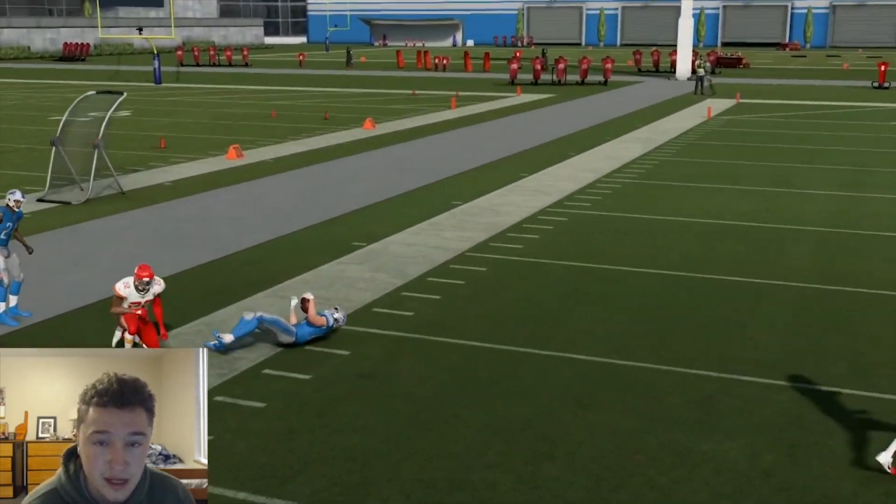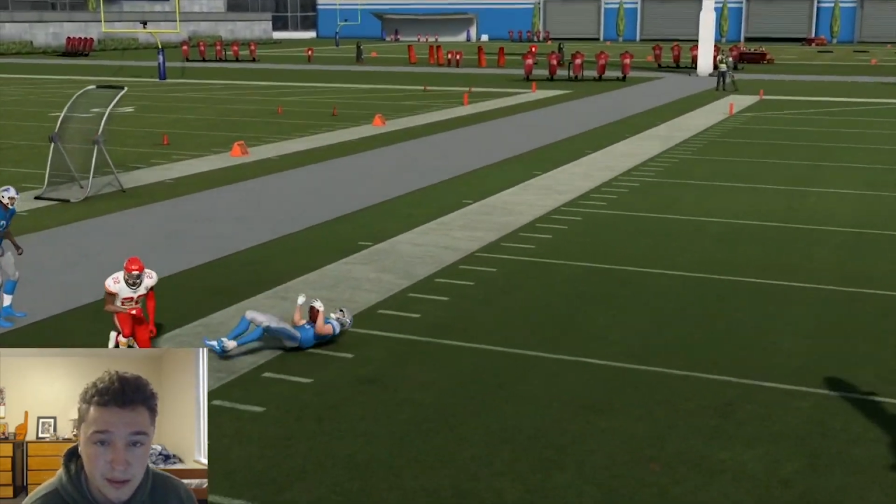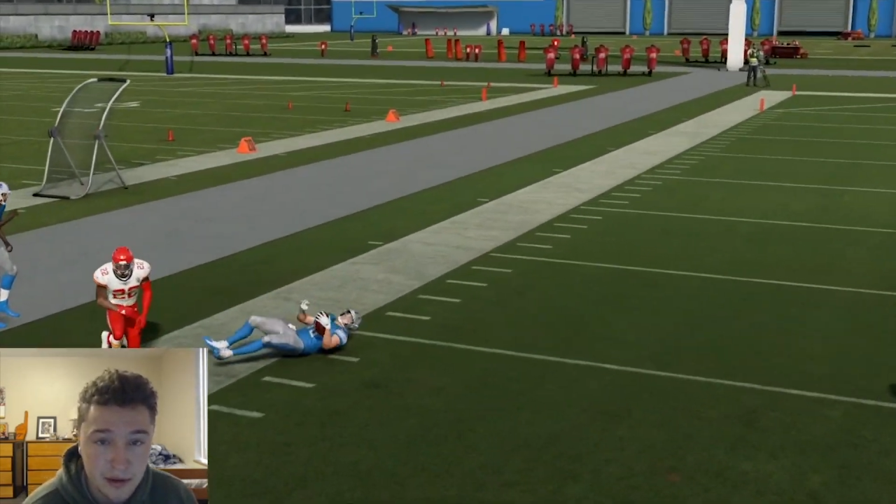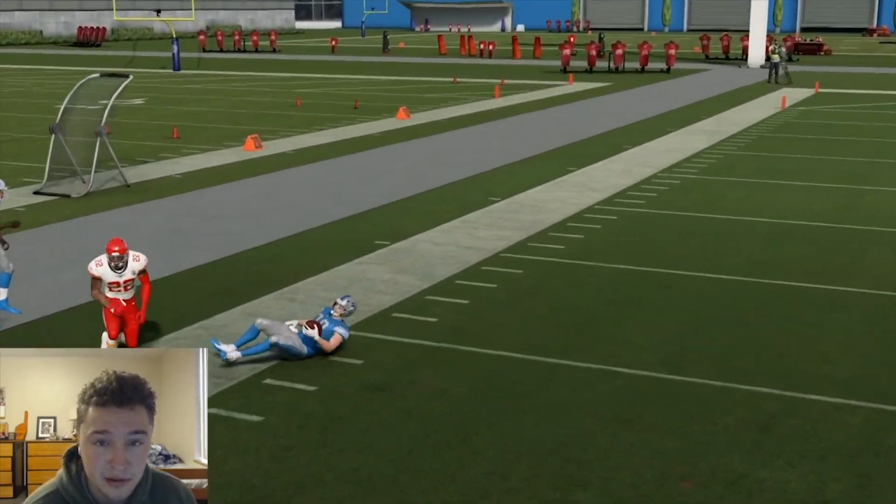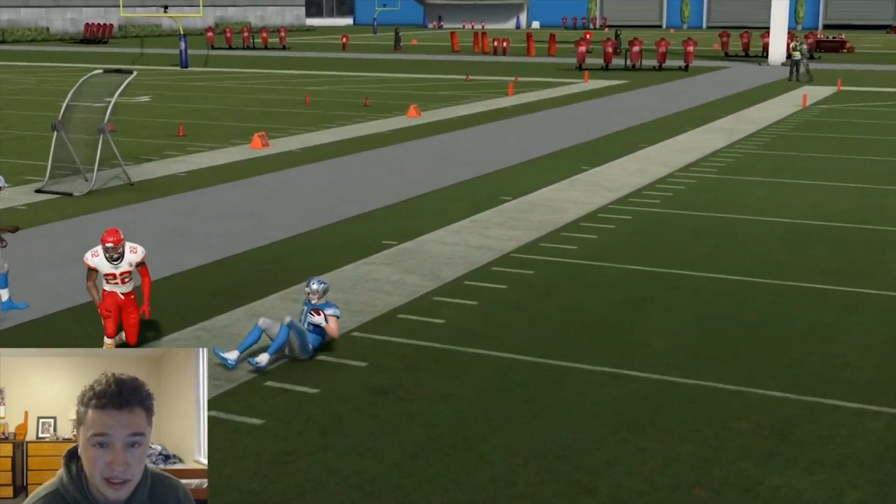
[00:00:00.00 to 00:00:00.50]

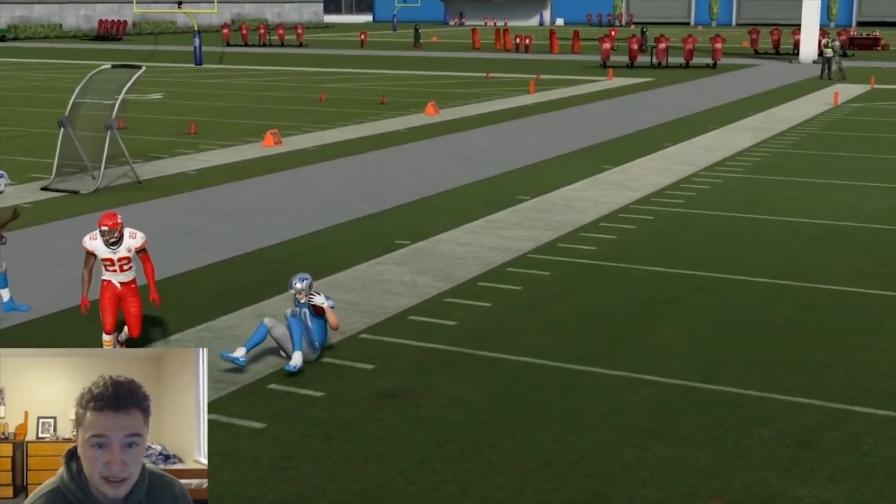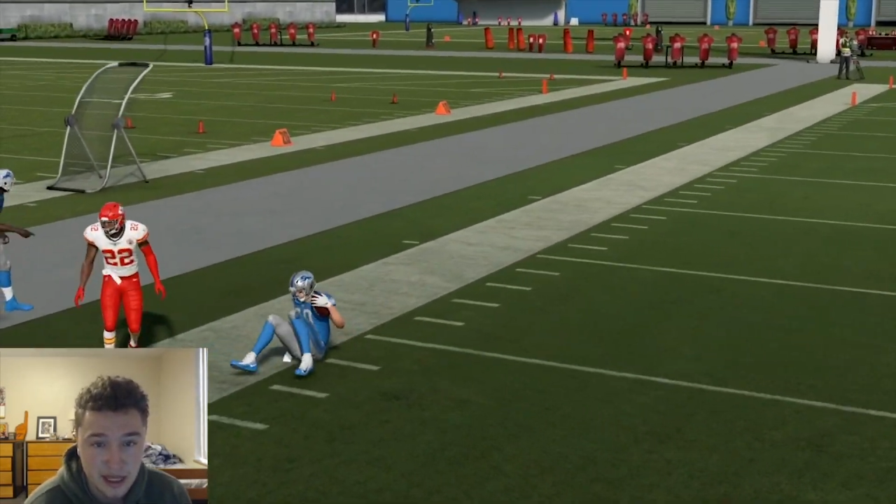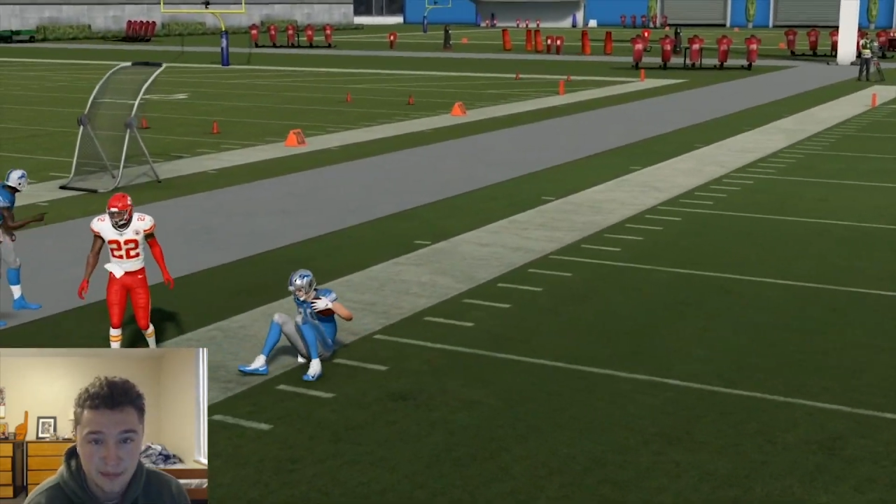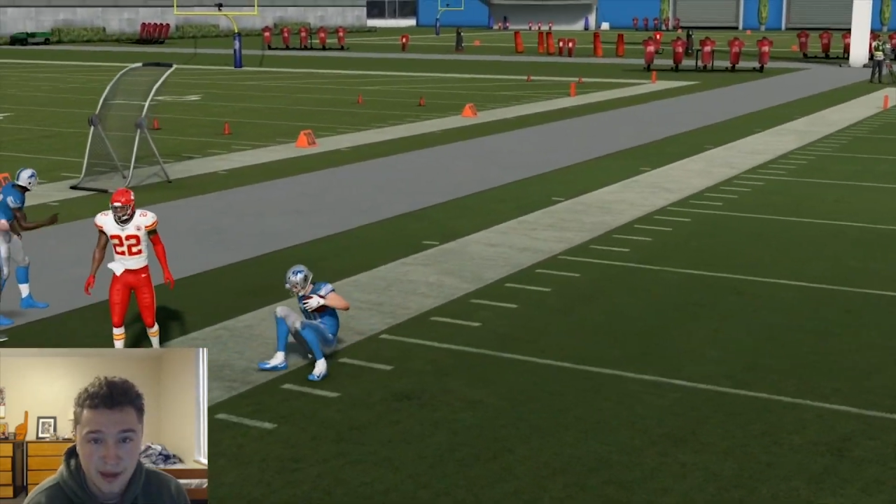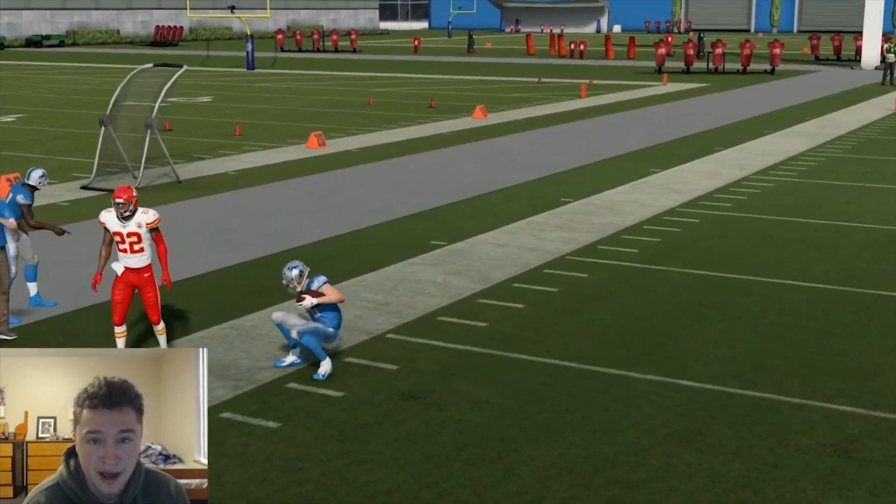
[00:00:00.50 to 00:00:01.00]
I'm able to get
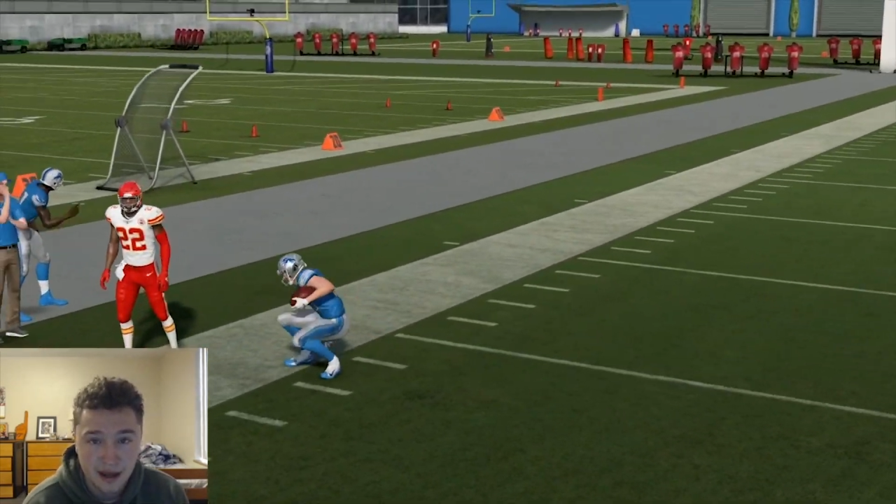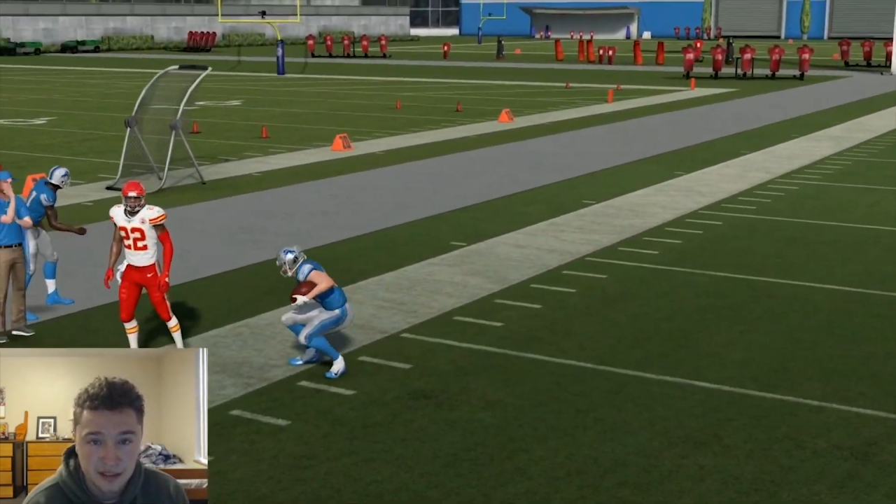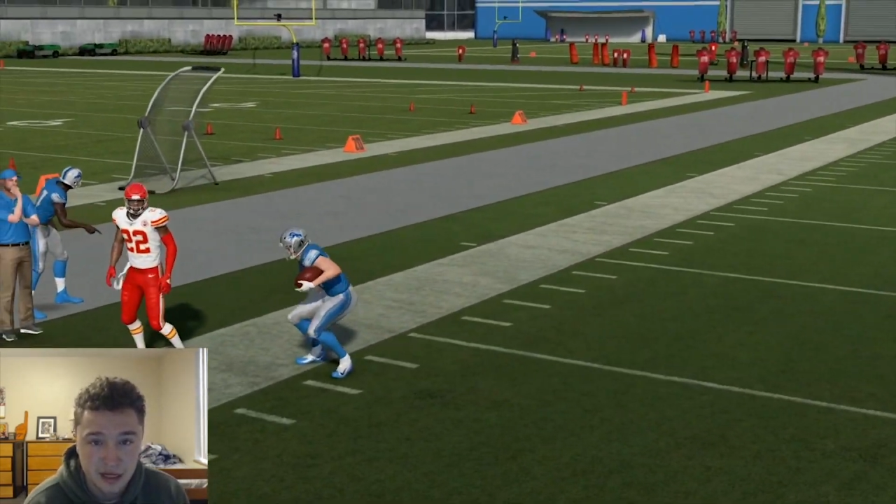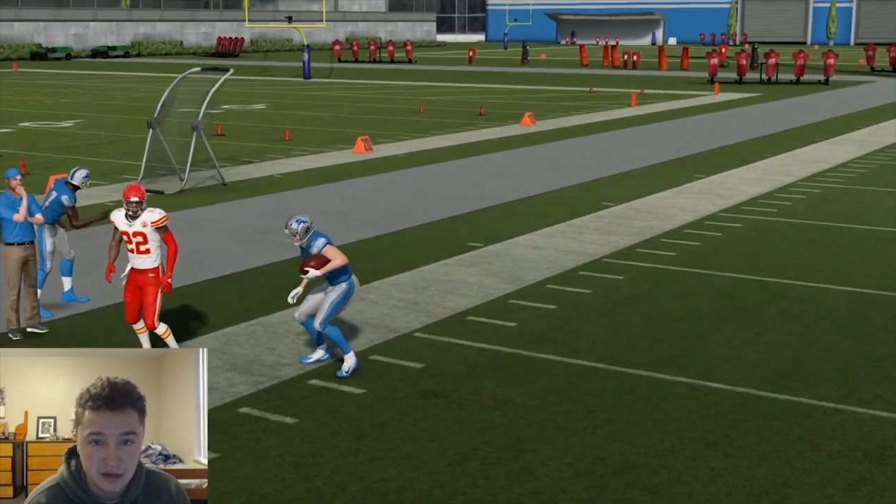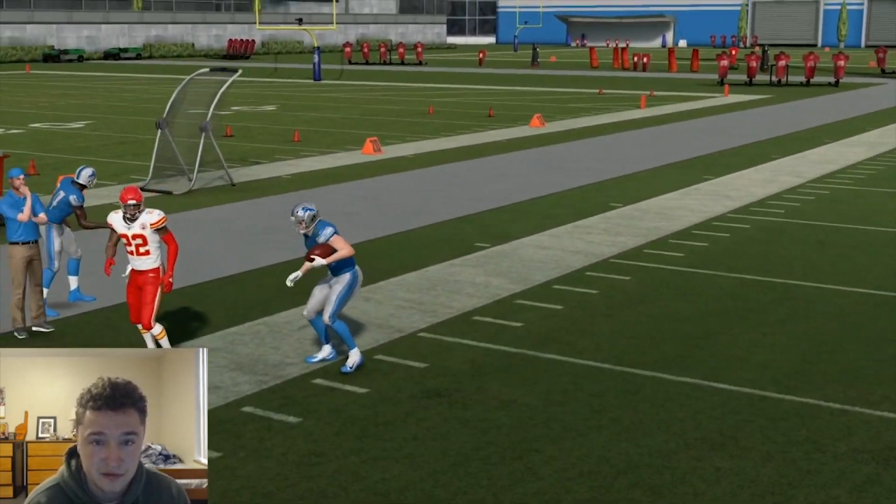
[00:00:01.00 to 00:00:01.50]
that
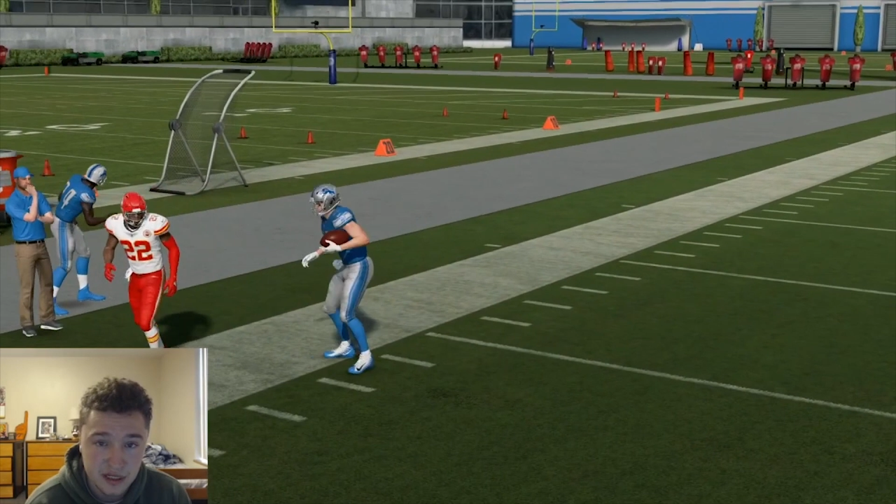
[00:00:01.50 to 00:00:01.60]
pass off,